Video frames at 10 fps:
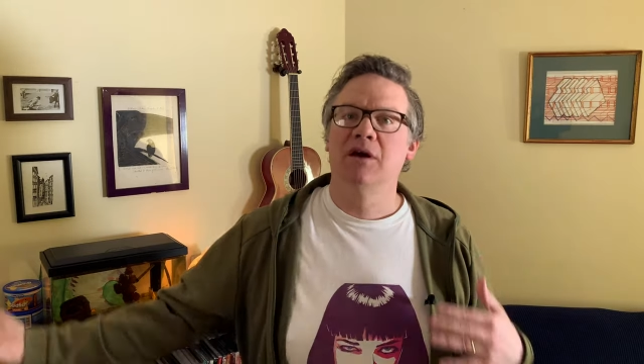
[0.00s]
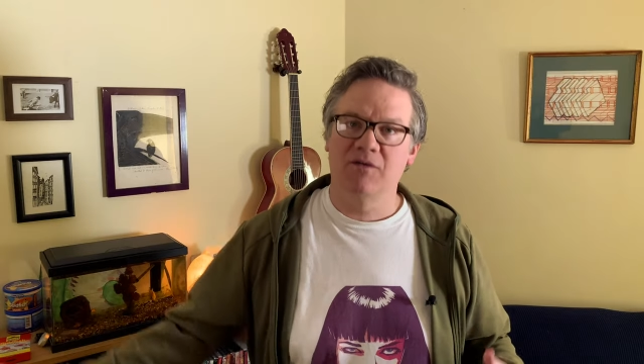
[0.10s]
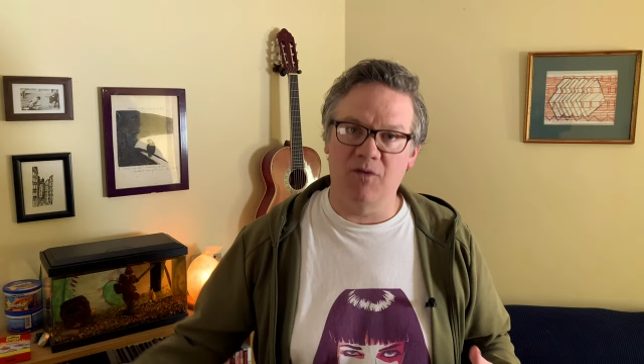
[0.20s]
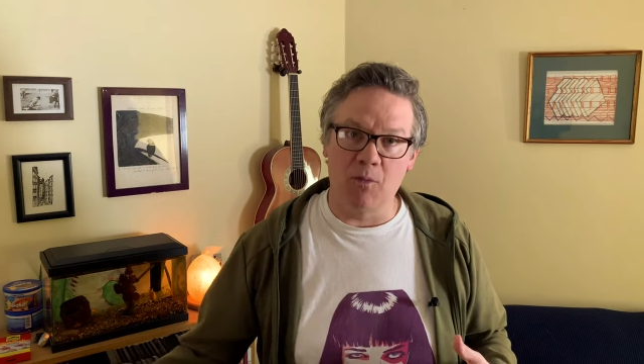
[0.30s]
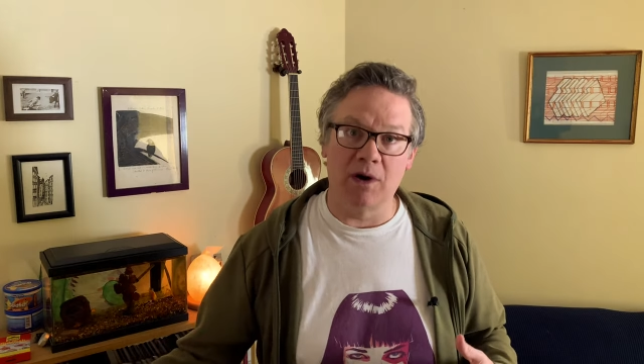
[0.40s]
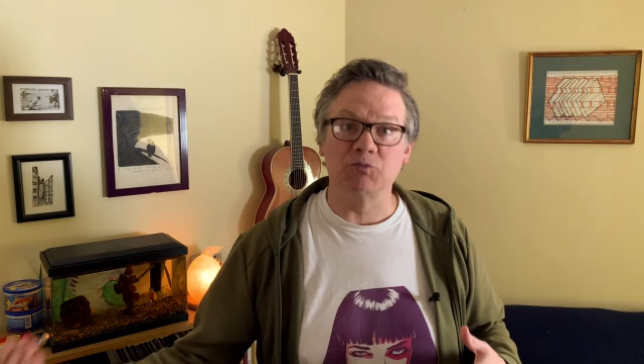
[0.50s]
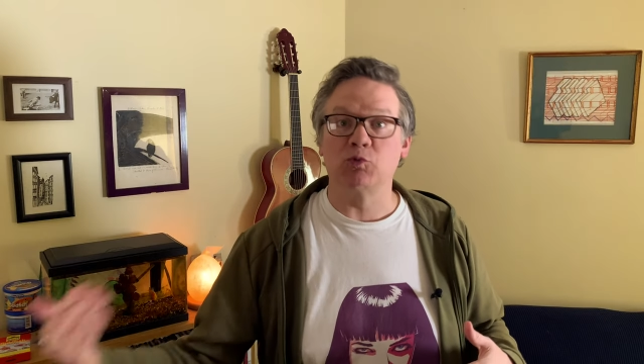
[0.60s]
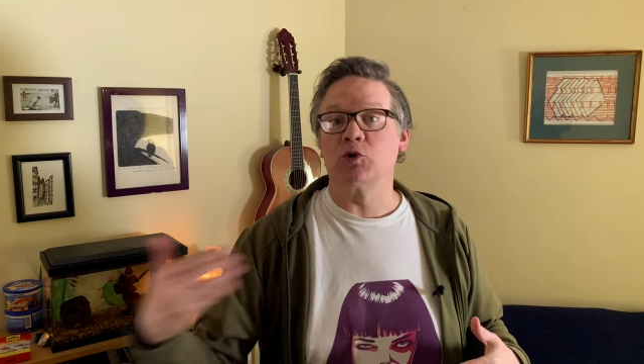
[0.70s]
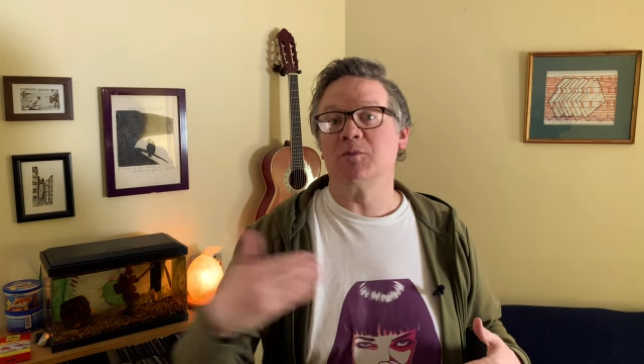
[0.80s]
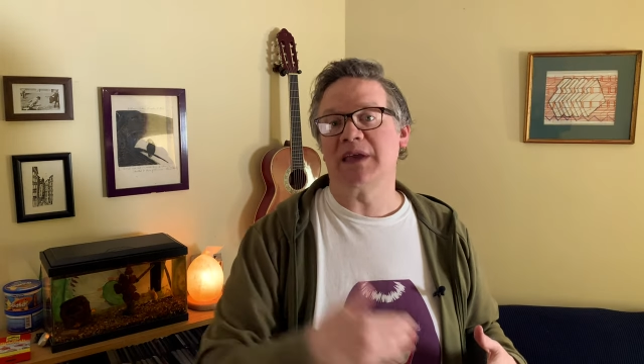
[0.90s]
from one
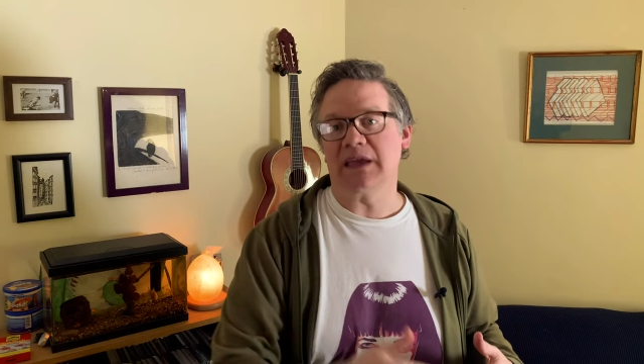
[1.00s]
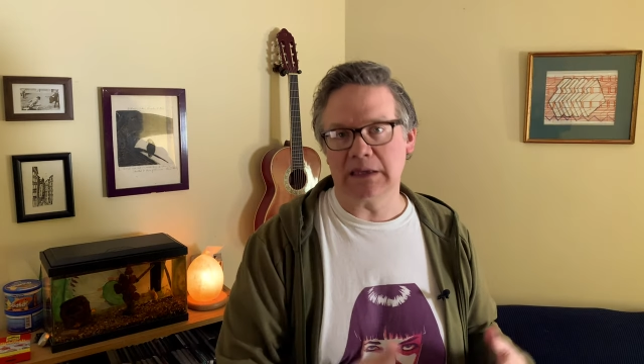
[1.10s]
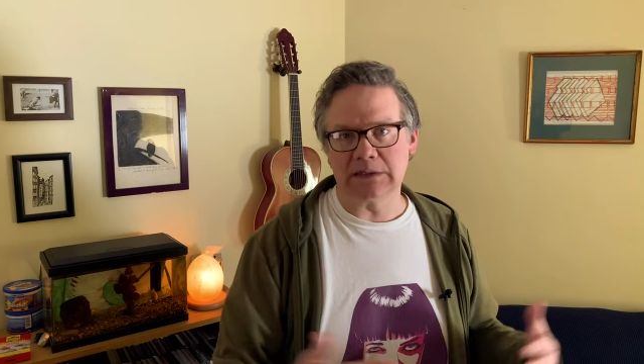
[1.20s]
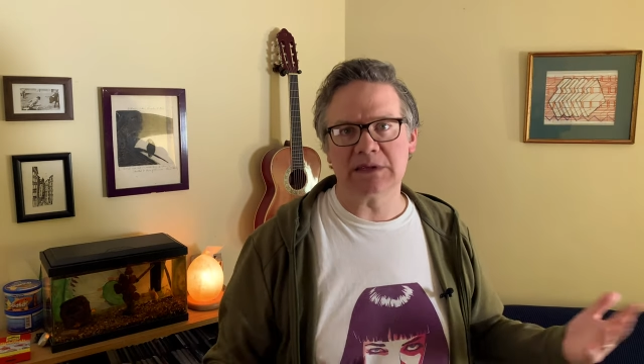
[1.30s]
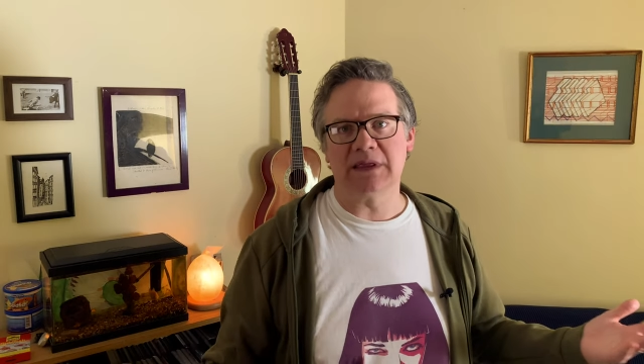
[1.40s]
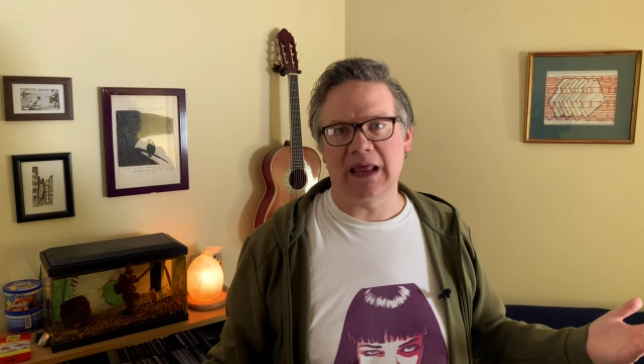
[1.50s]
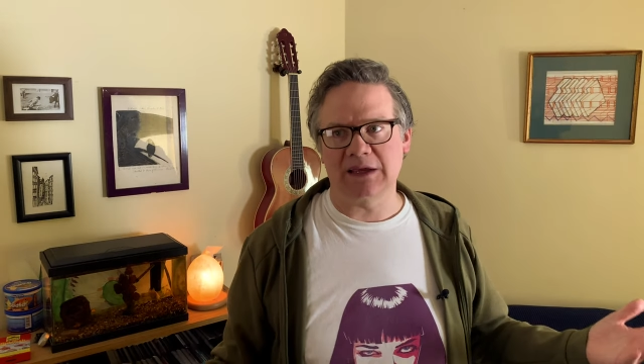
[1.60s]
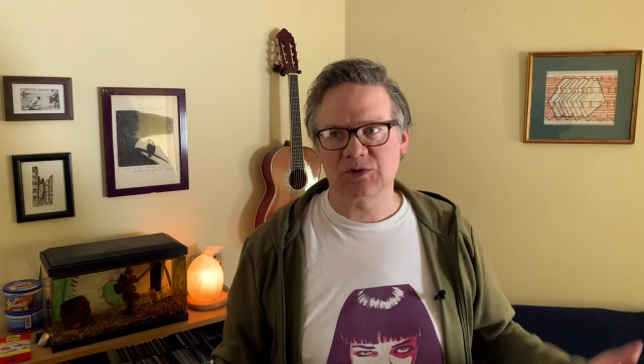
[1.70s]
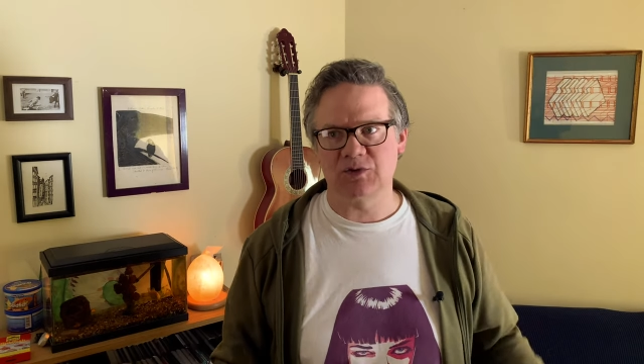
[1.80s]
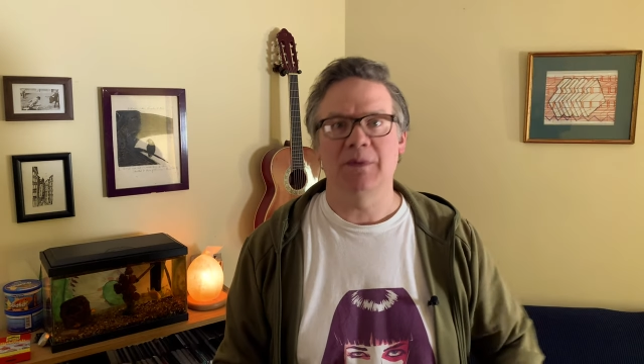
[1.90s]
room into the
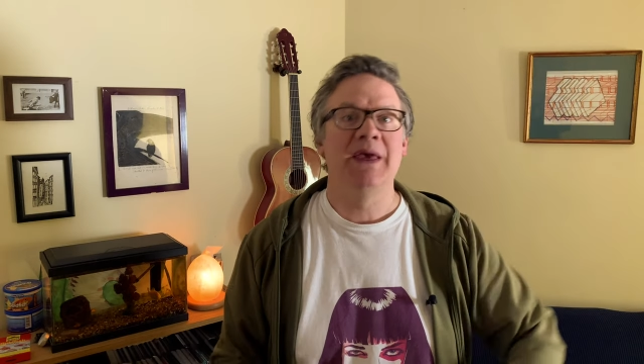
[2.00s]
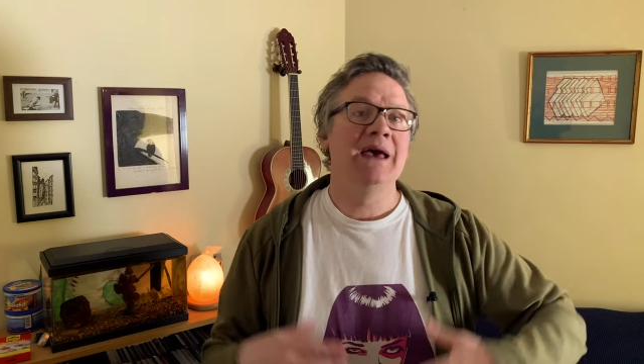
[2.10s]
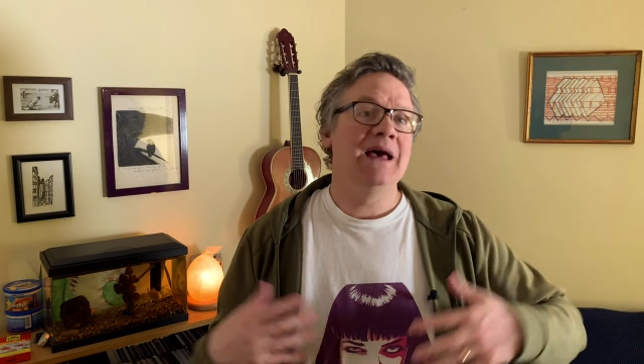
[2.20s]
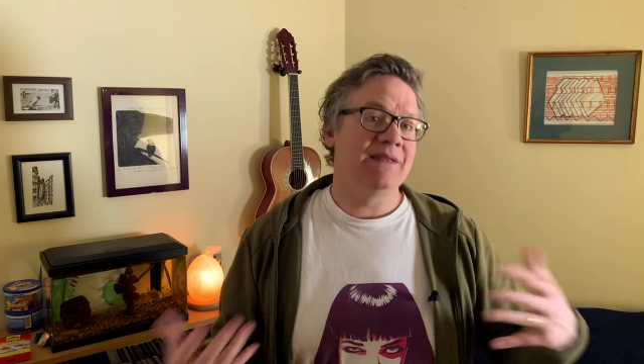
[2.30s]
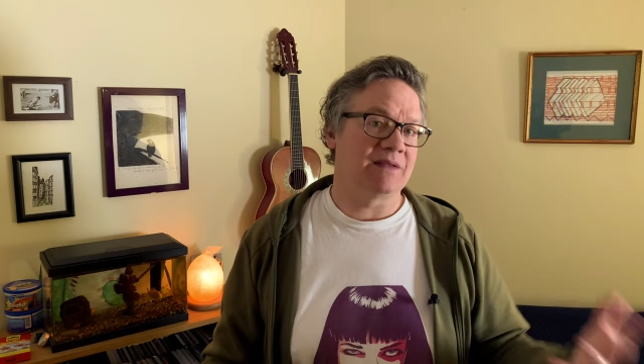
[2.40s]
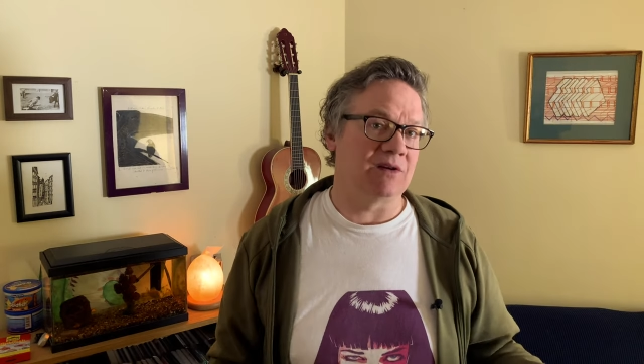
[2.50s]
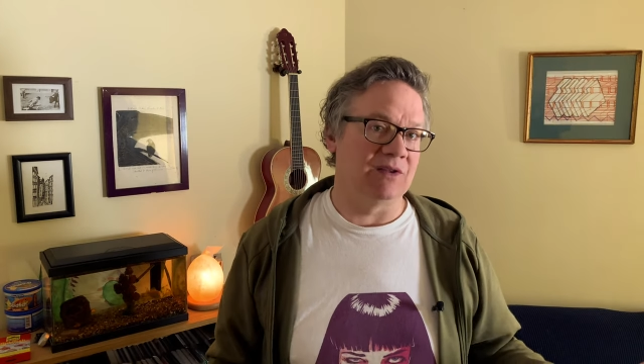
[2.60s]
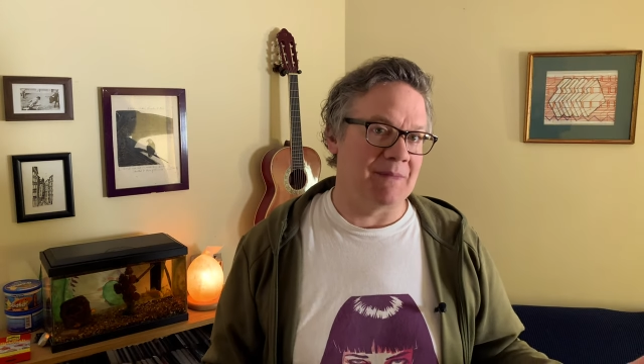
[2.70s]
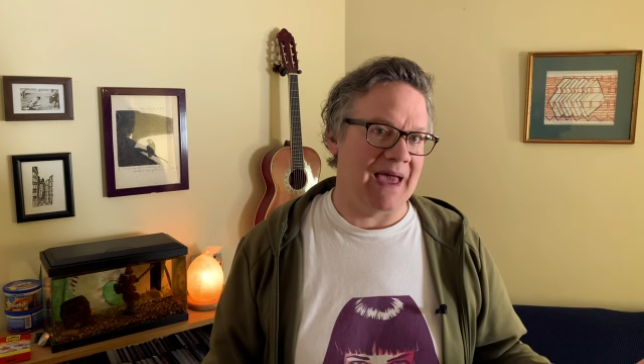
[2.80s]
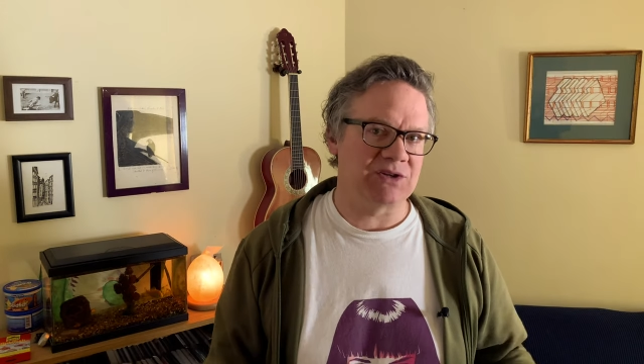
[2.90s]
next room. That's called
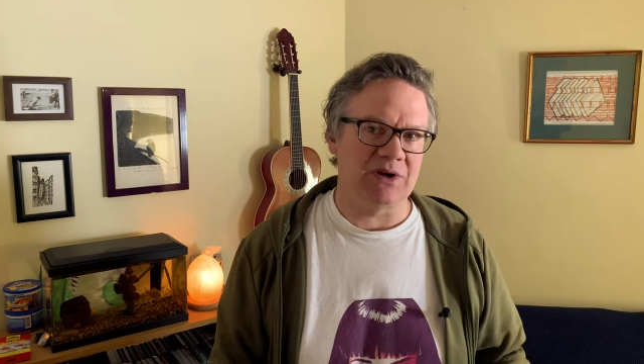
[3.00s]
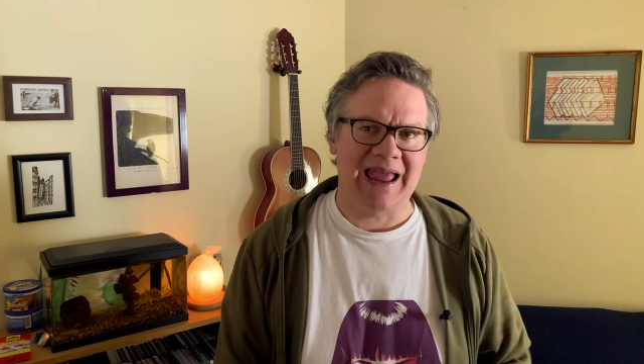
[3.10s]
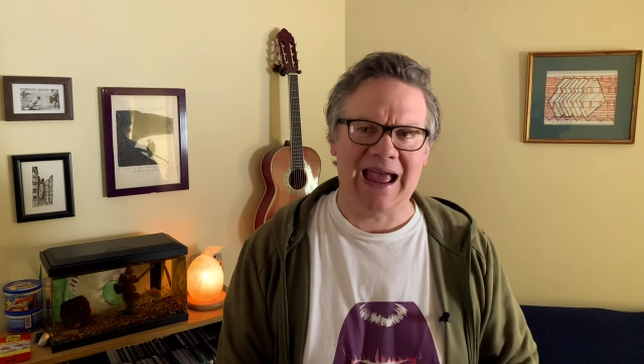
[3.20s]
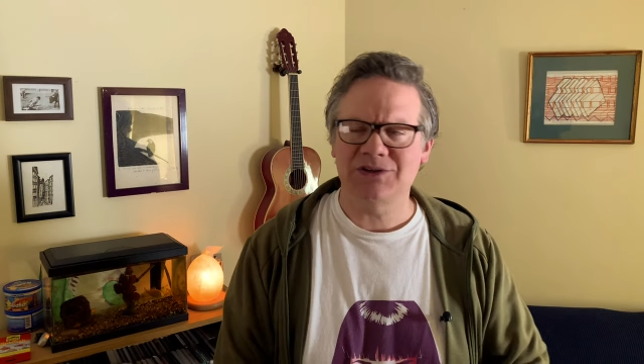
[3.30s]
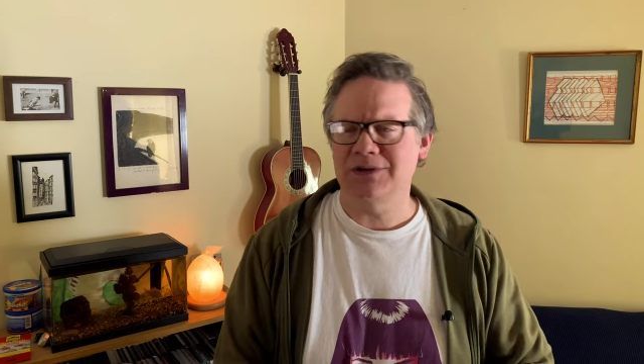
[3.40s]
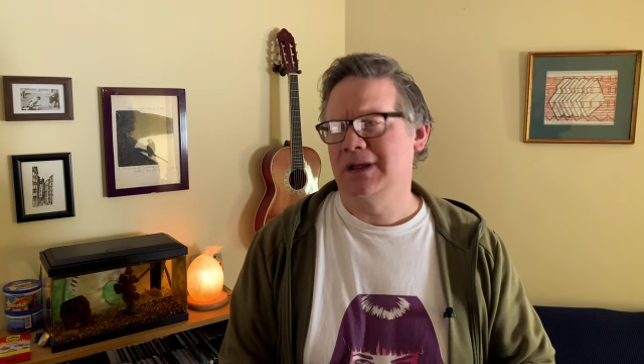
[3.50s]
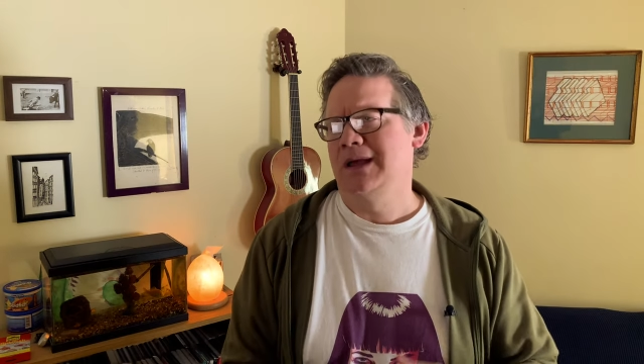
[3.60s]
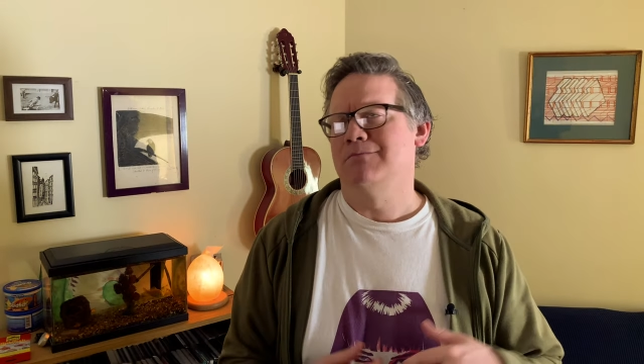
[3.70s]
a match on action.